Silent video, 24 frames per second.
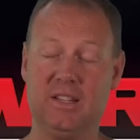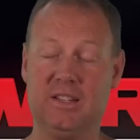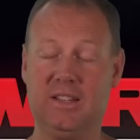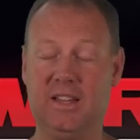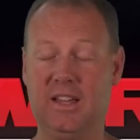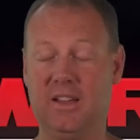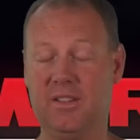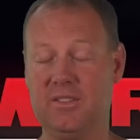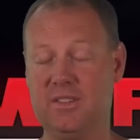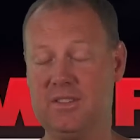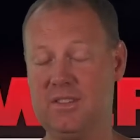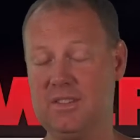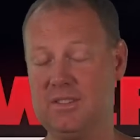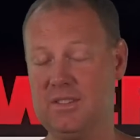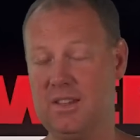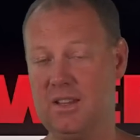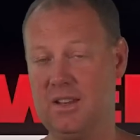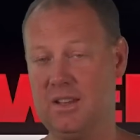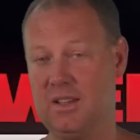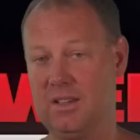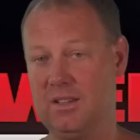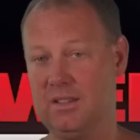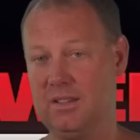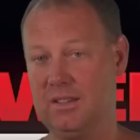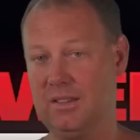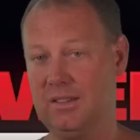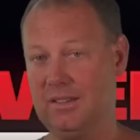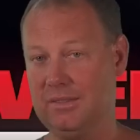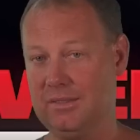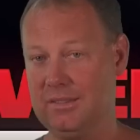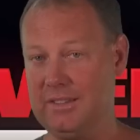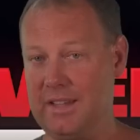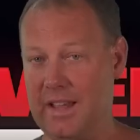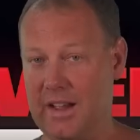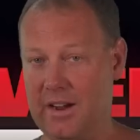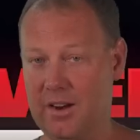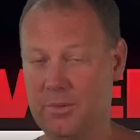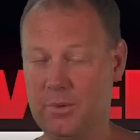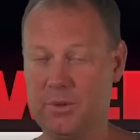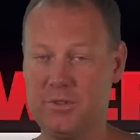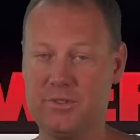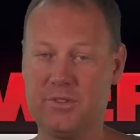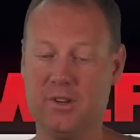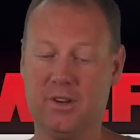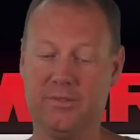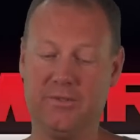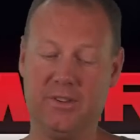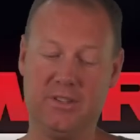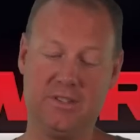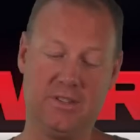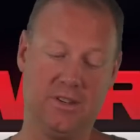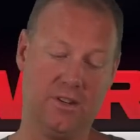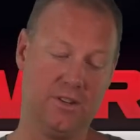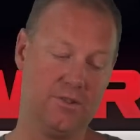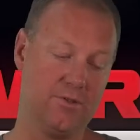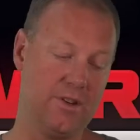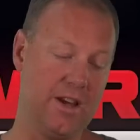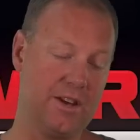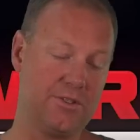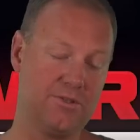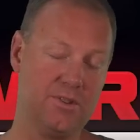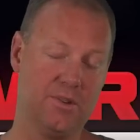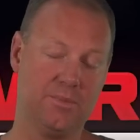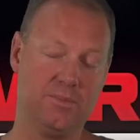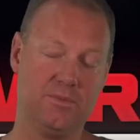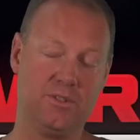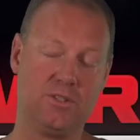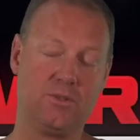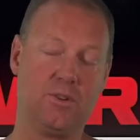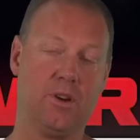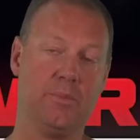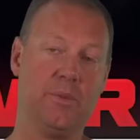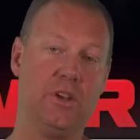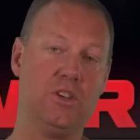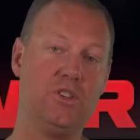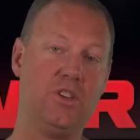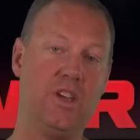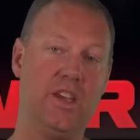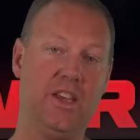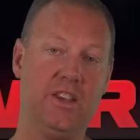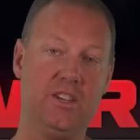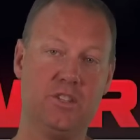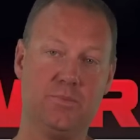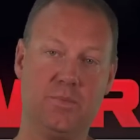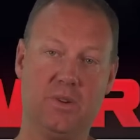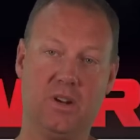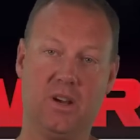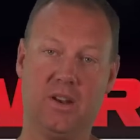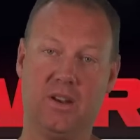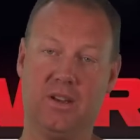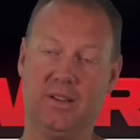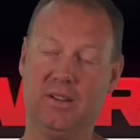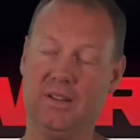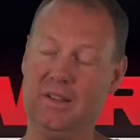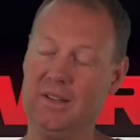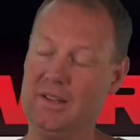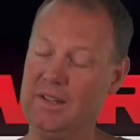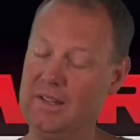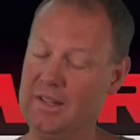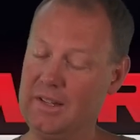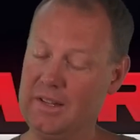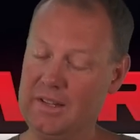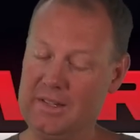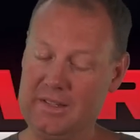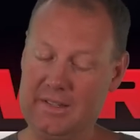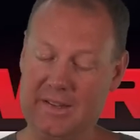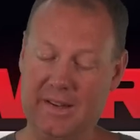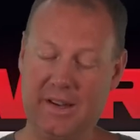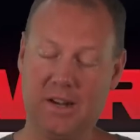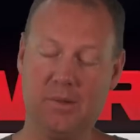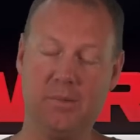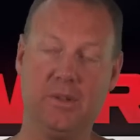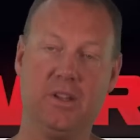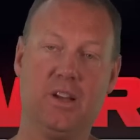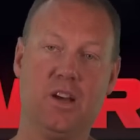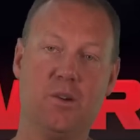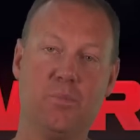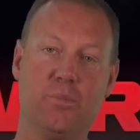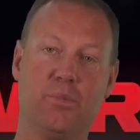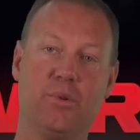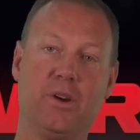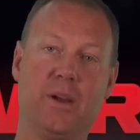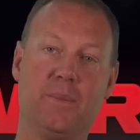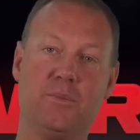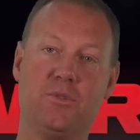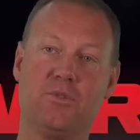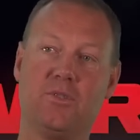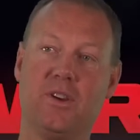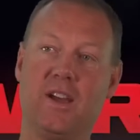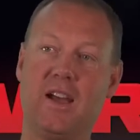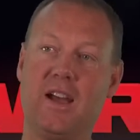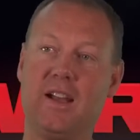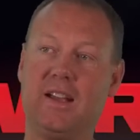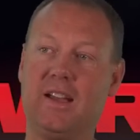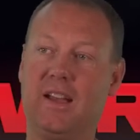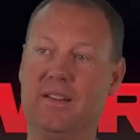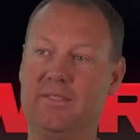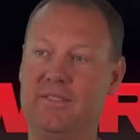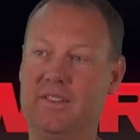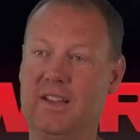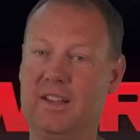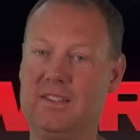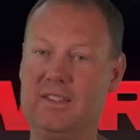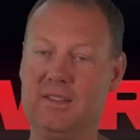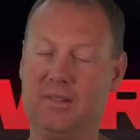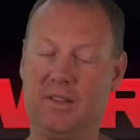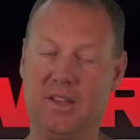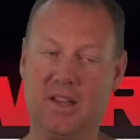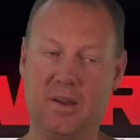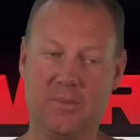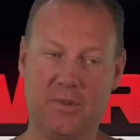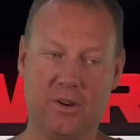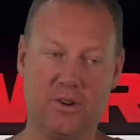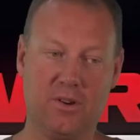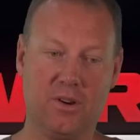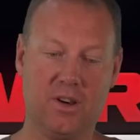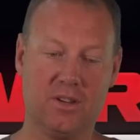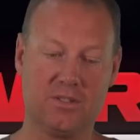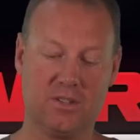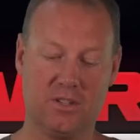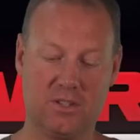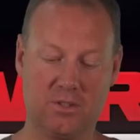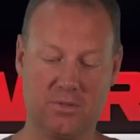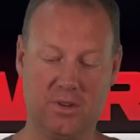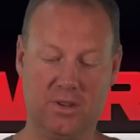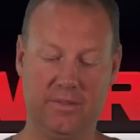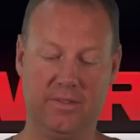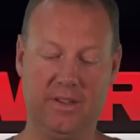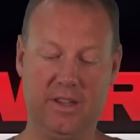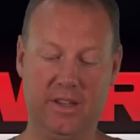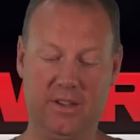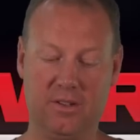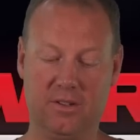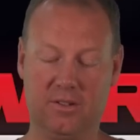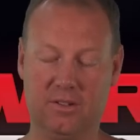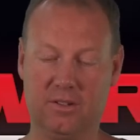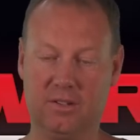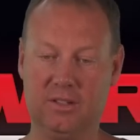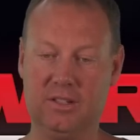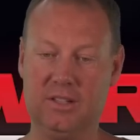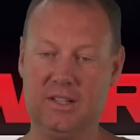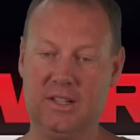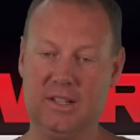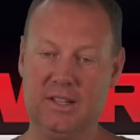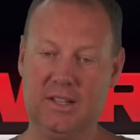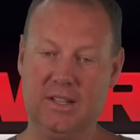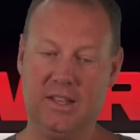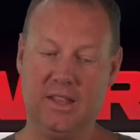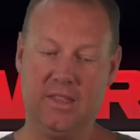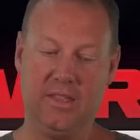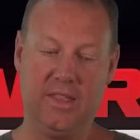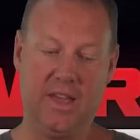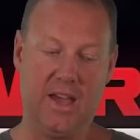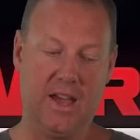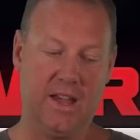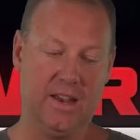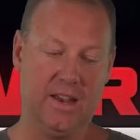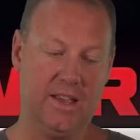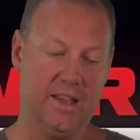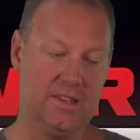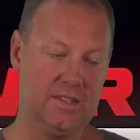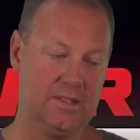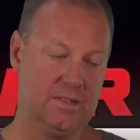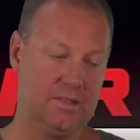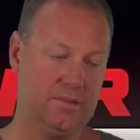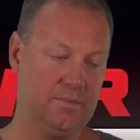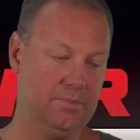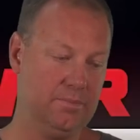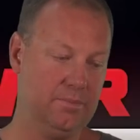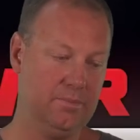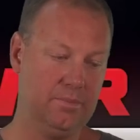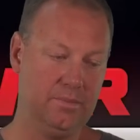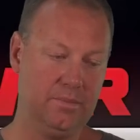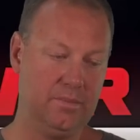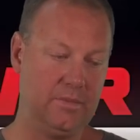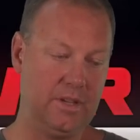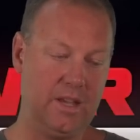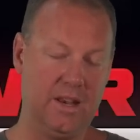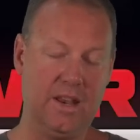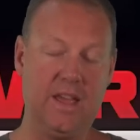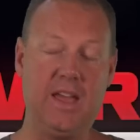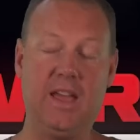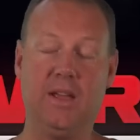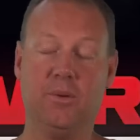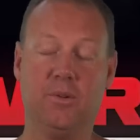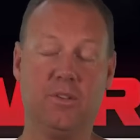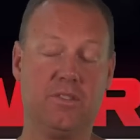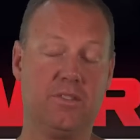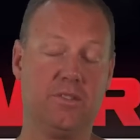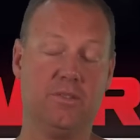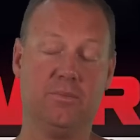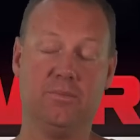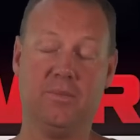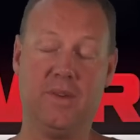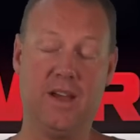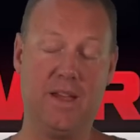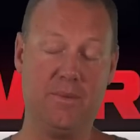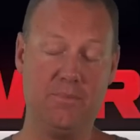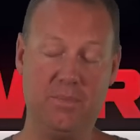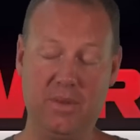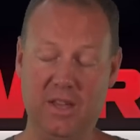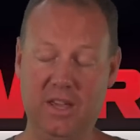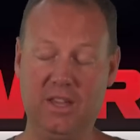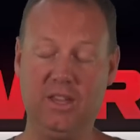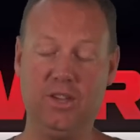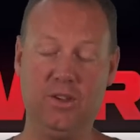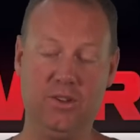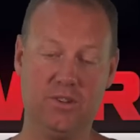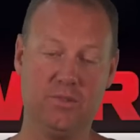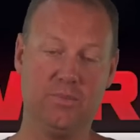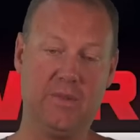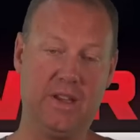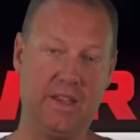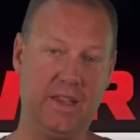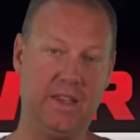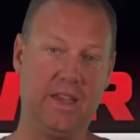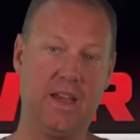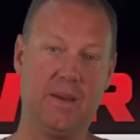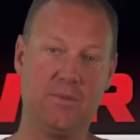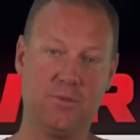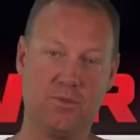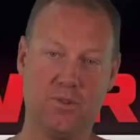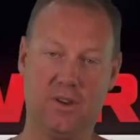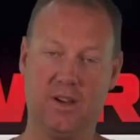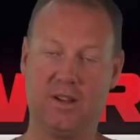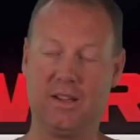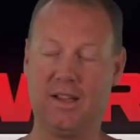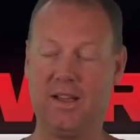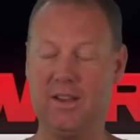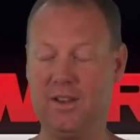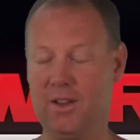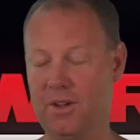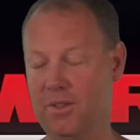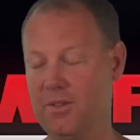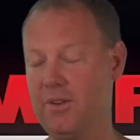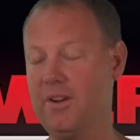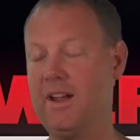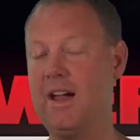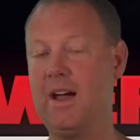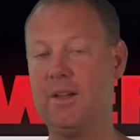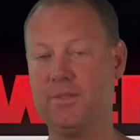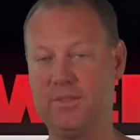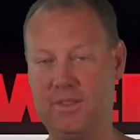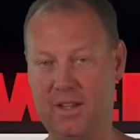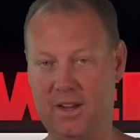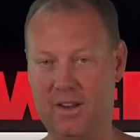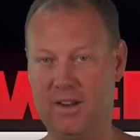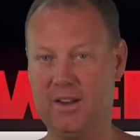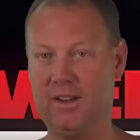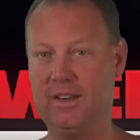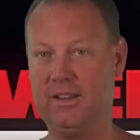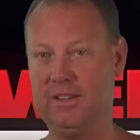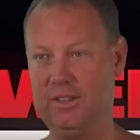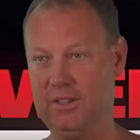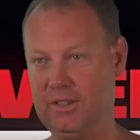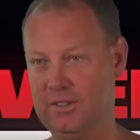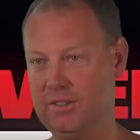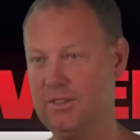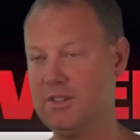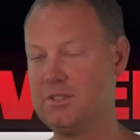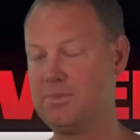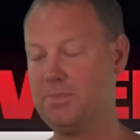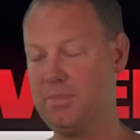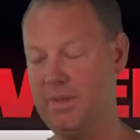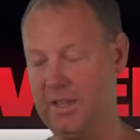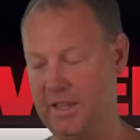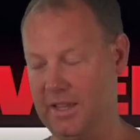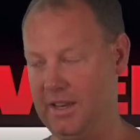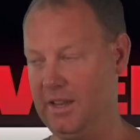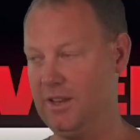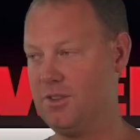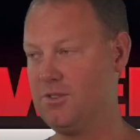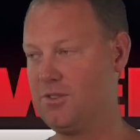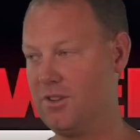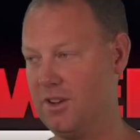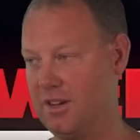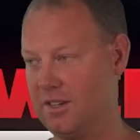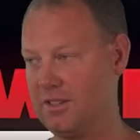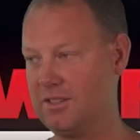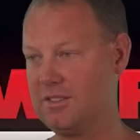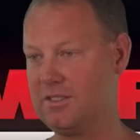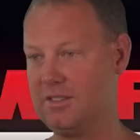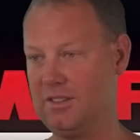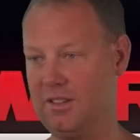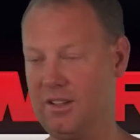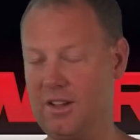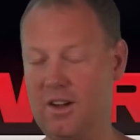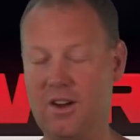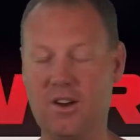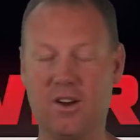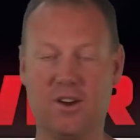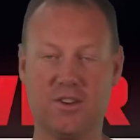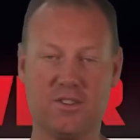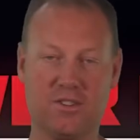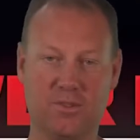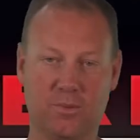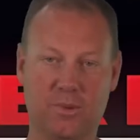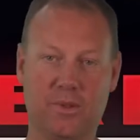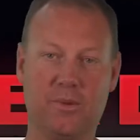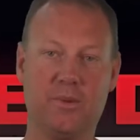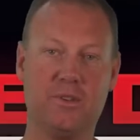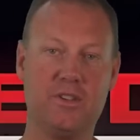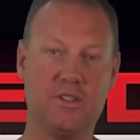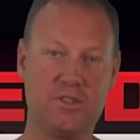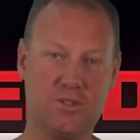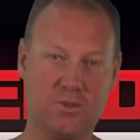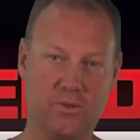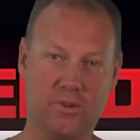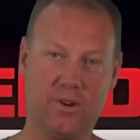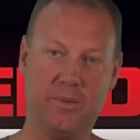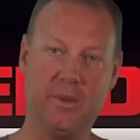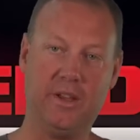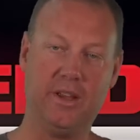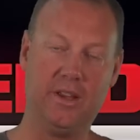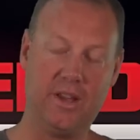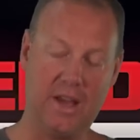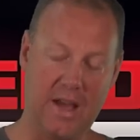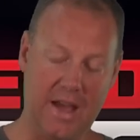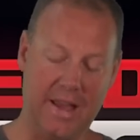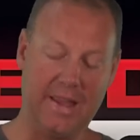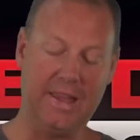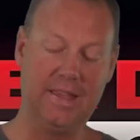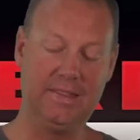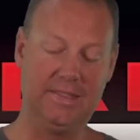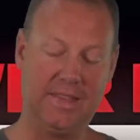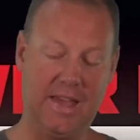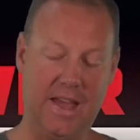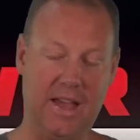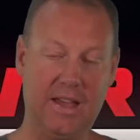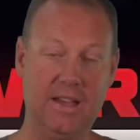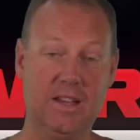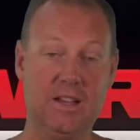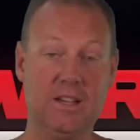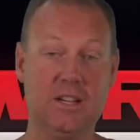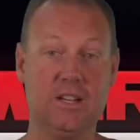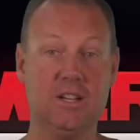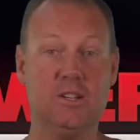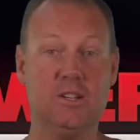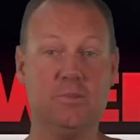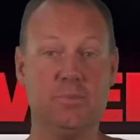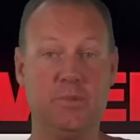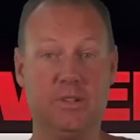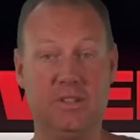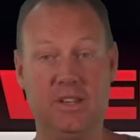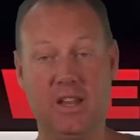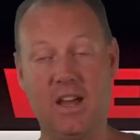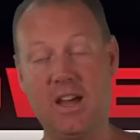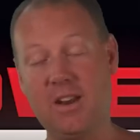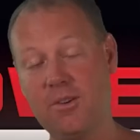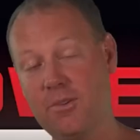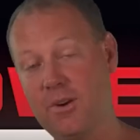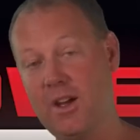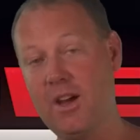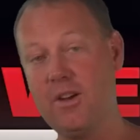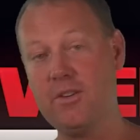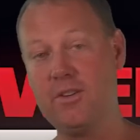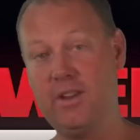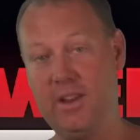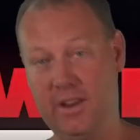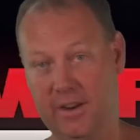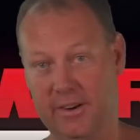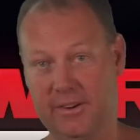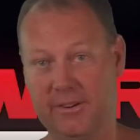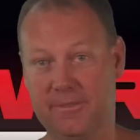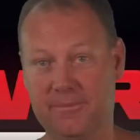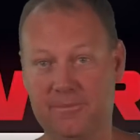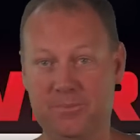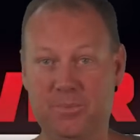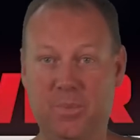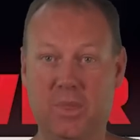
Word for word: Now this is on a terrible surface at a drag strip, story may change, but on a terribly unprepped track, I've yet to come across a street vehicle that has can hang with my big, huge mega cab truck. I know they're out there and there's plenty of trucks and cars in the world that would destroy me. I get that, but not around here.